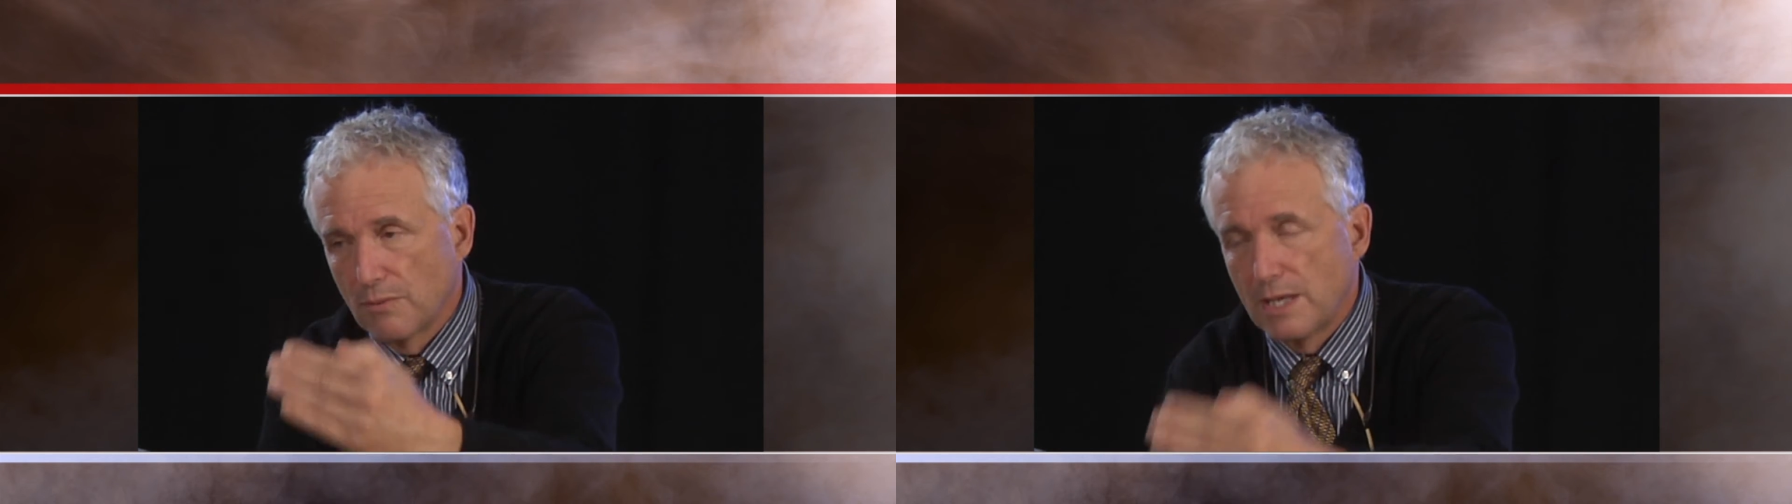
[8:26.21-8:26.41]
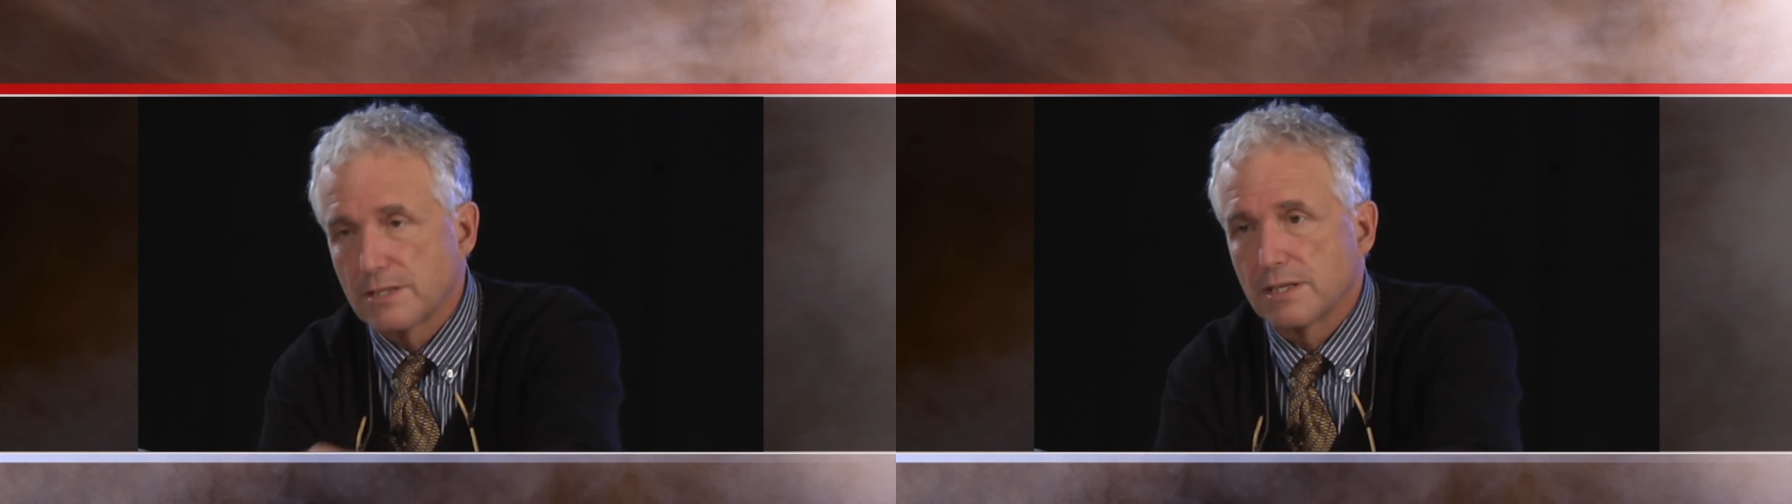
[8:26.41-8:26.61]

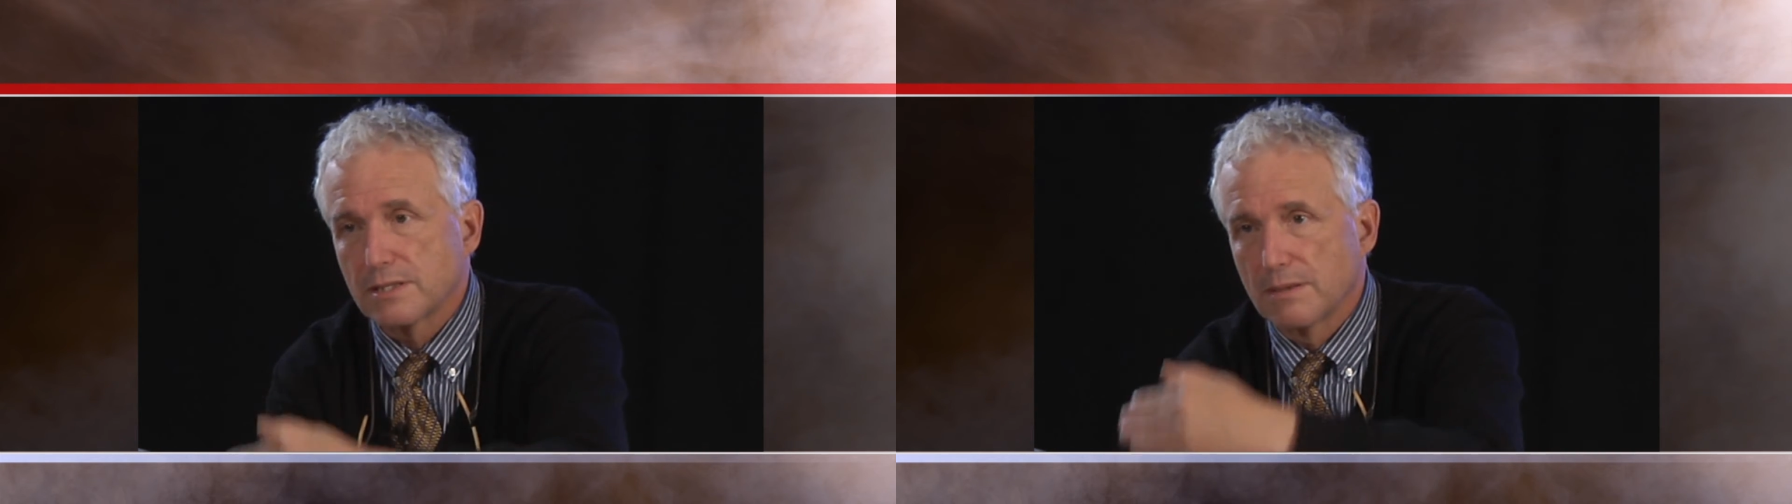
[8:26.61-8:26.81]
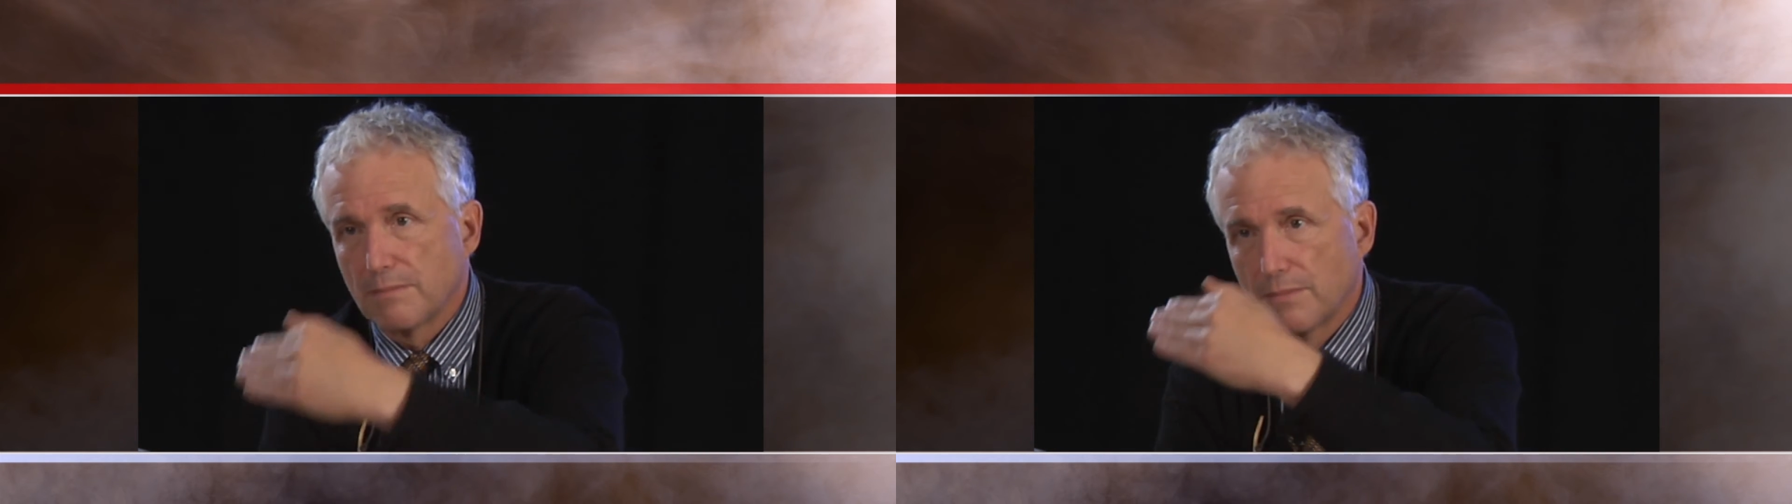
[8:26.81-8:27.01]

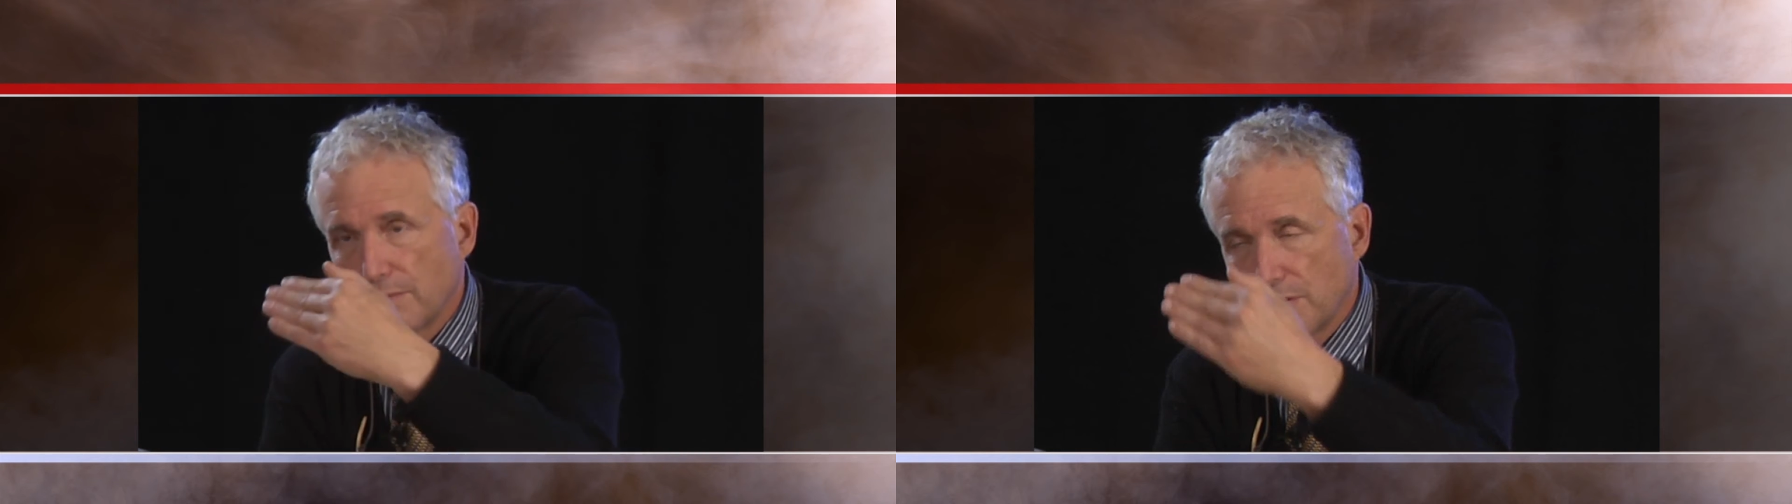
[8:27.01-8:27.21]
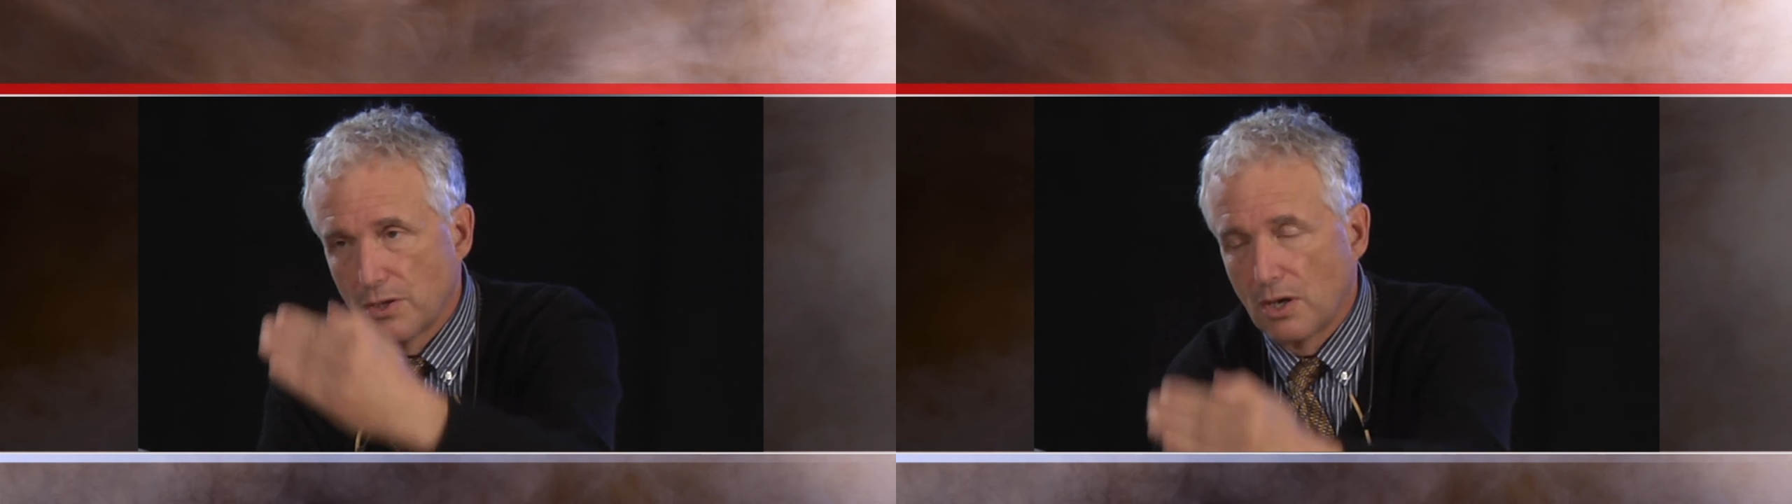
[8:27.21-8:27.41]

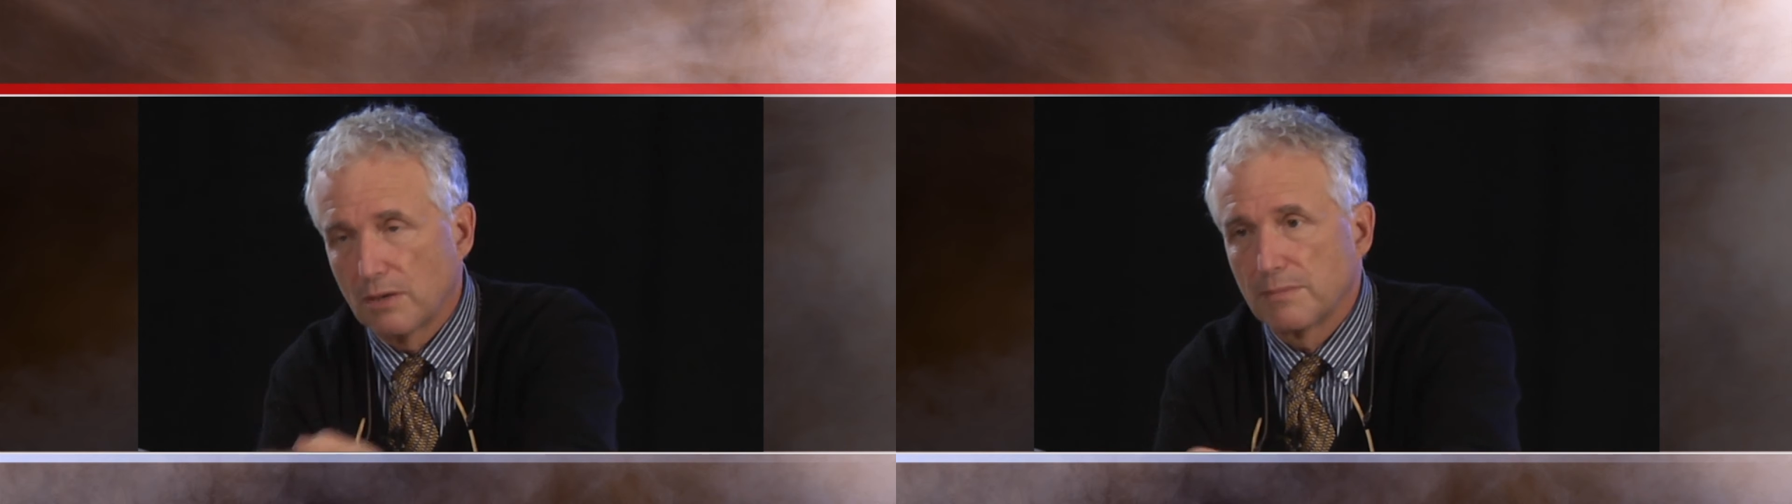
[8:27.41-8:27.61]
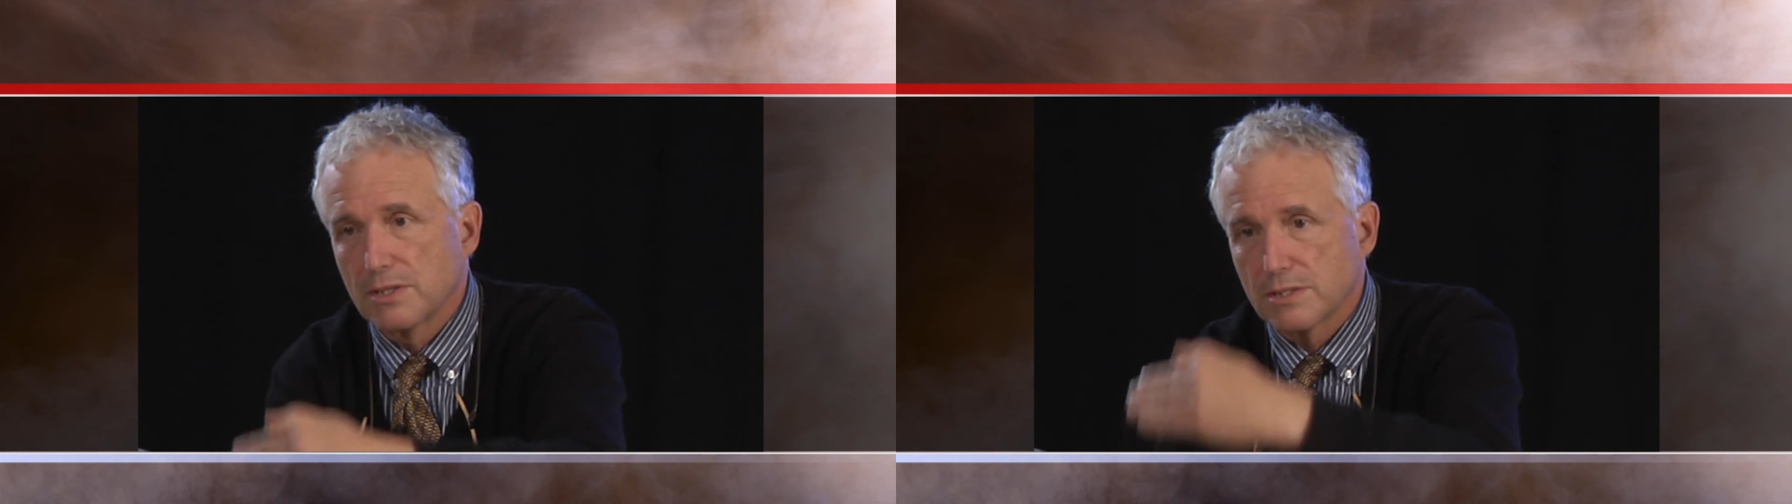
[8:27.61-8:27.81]
racism, the
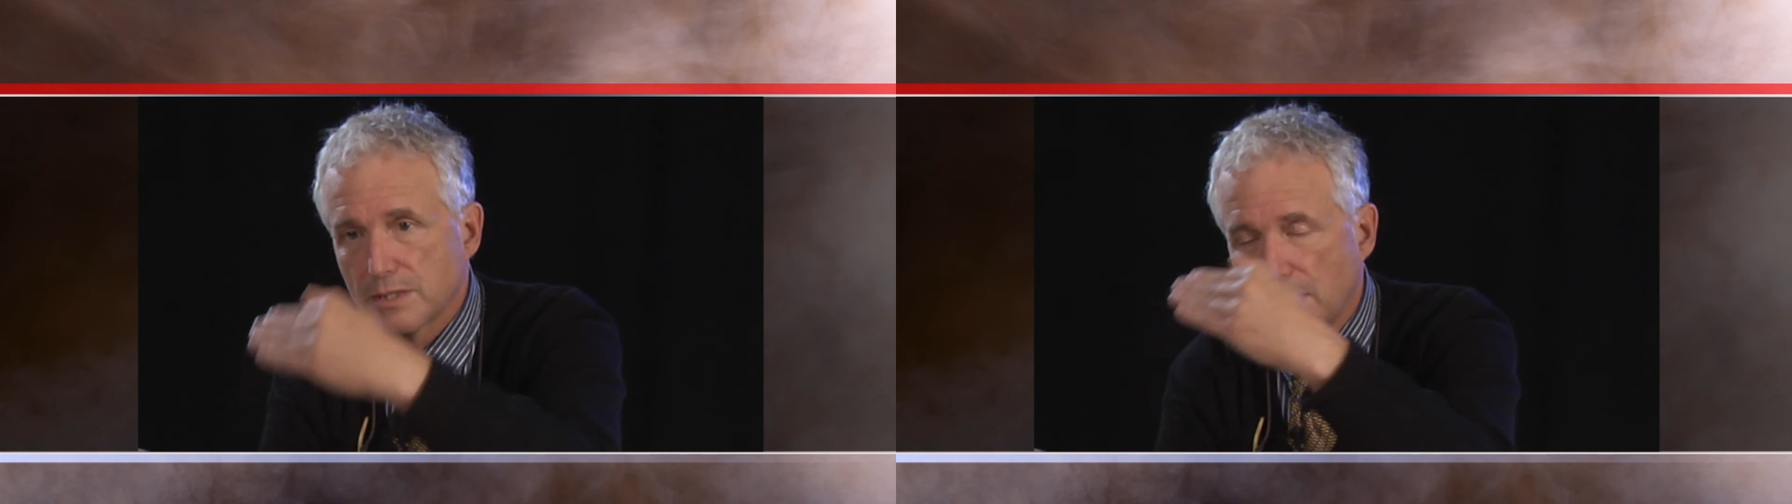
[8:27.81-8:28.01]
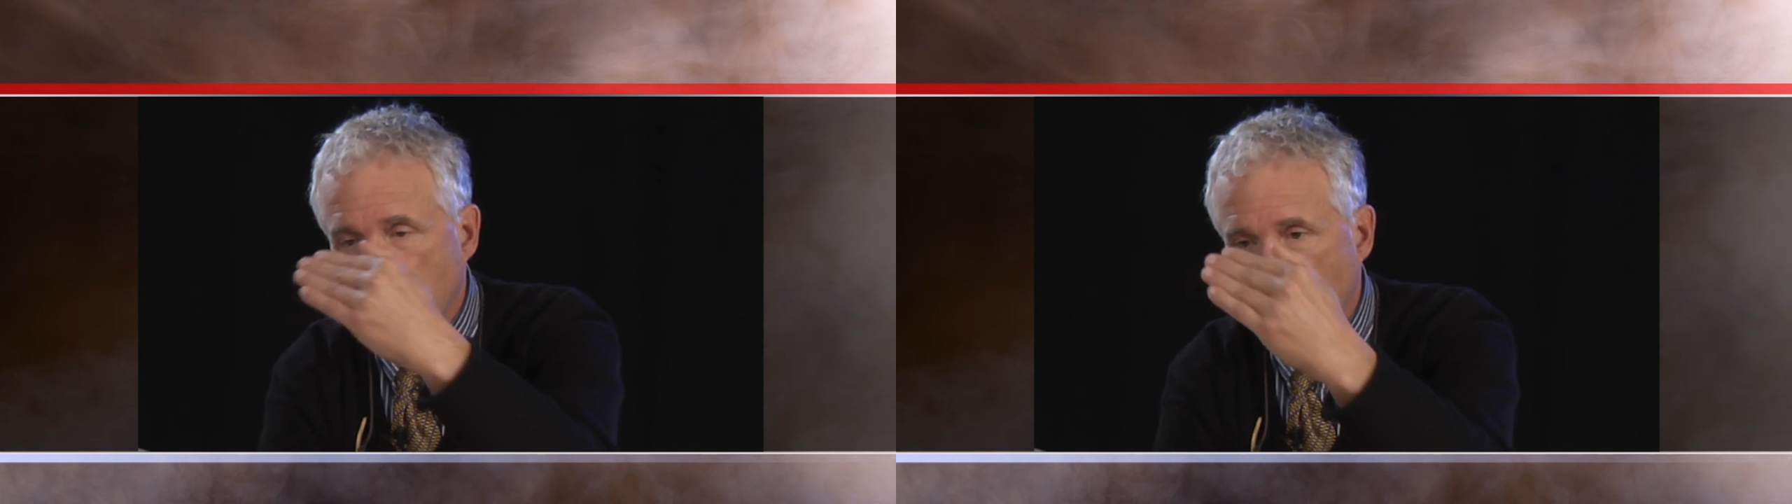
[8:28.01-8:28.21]

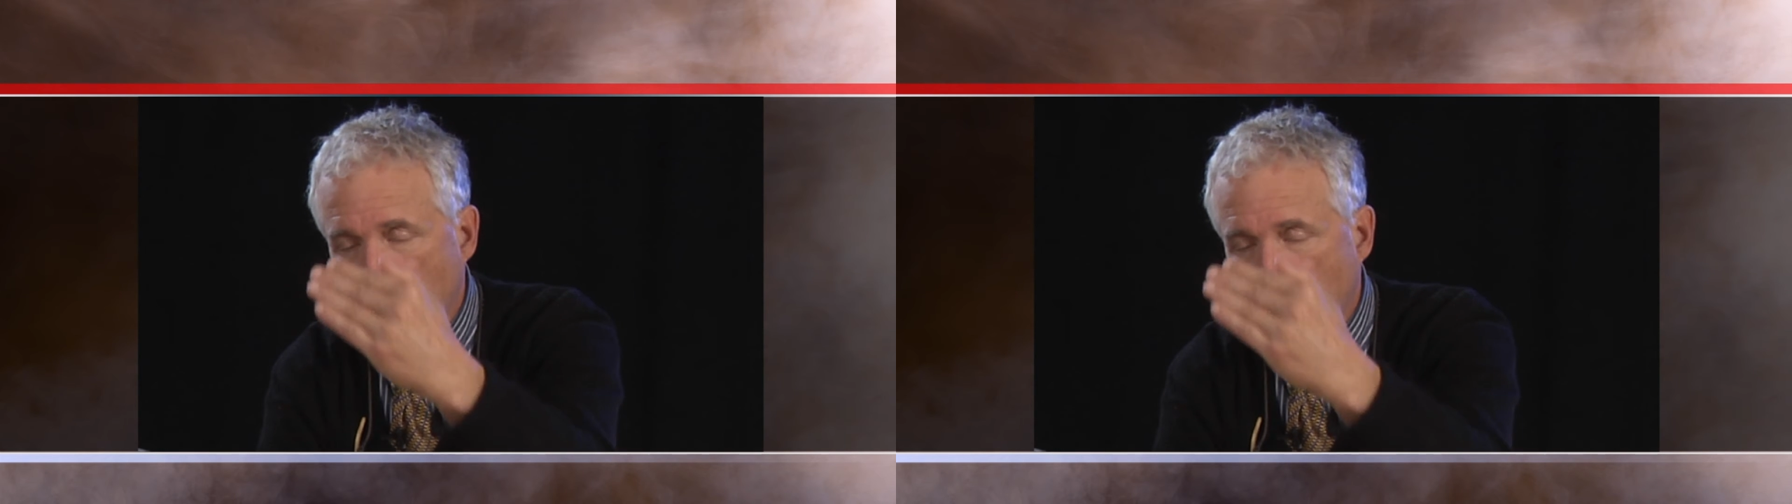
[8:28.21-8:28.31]
dogmas,